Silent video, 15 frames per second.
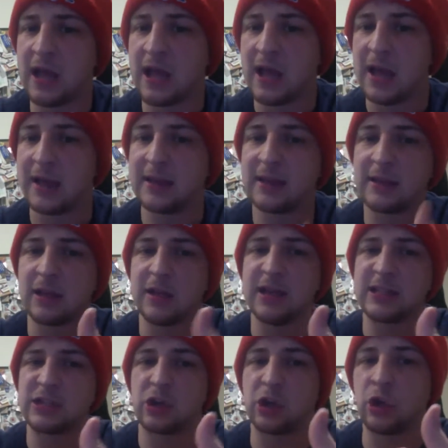I think the
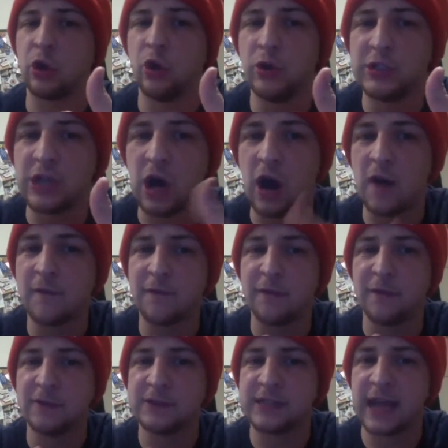Knicks are good to offer
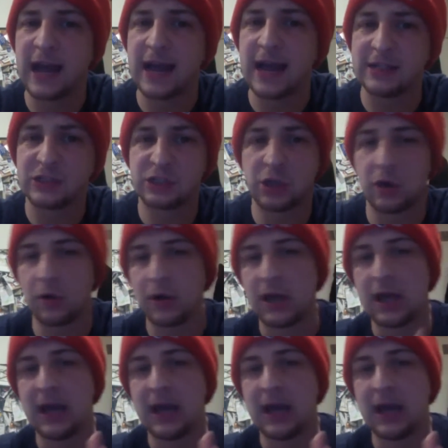those guys. So